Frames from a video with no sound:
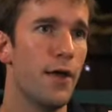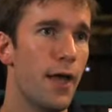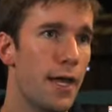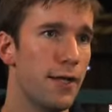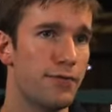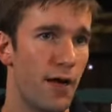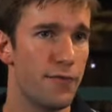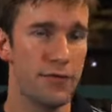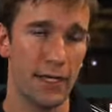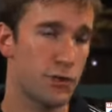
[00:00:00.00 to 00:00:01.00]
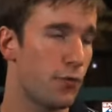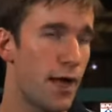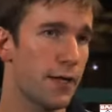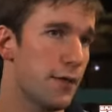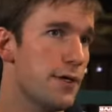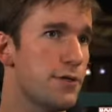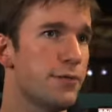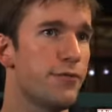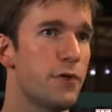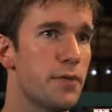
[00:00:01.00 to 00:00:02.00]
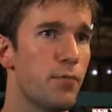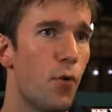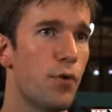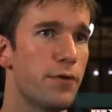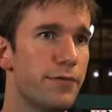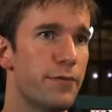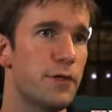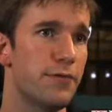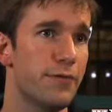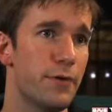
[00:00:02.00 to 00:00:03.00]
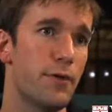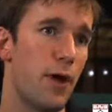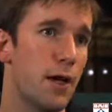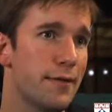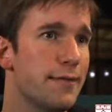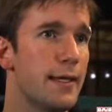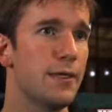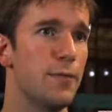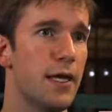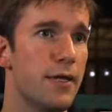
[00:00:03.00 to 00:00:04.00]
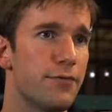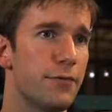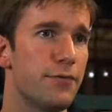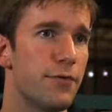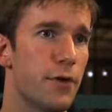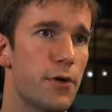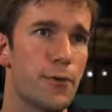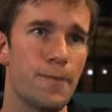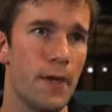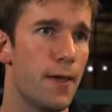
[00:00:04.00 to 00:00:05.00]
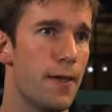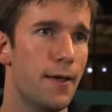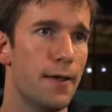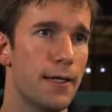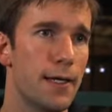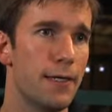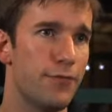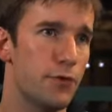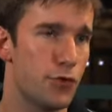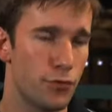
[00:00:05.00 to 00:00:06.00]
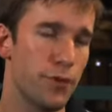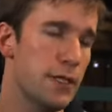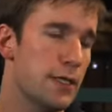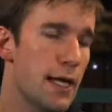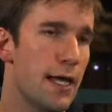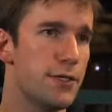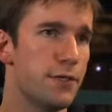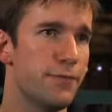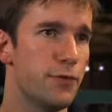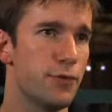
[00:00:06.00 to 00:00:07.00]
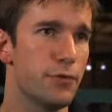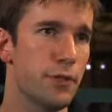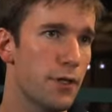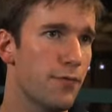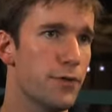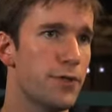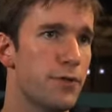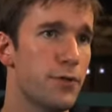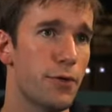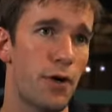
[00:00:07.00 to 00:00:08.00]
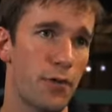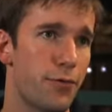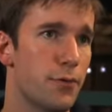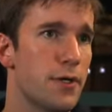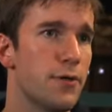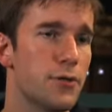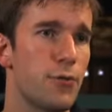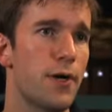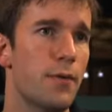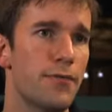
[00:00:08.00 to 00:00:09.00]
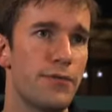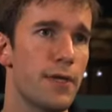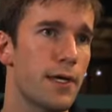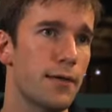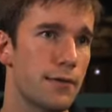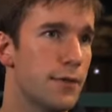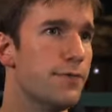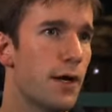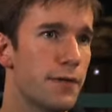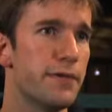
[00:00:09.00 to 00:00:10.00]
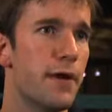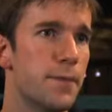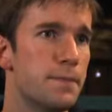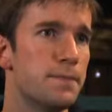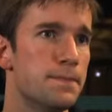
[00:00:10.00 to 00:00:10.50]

And it's obviously that triangulation is very important to consider on a daily basis. So again, if you're truly engaged and if you truly love what you do in all three of those realms, then you find the time.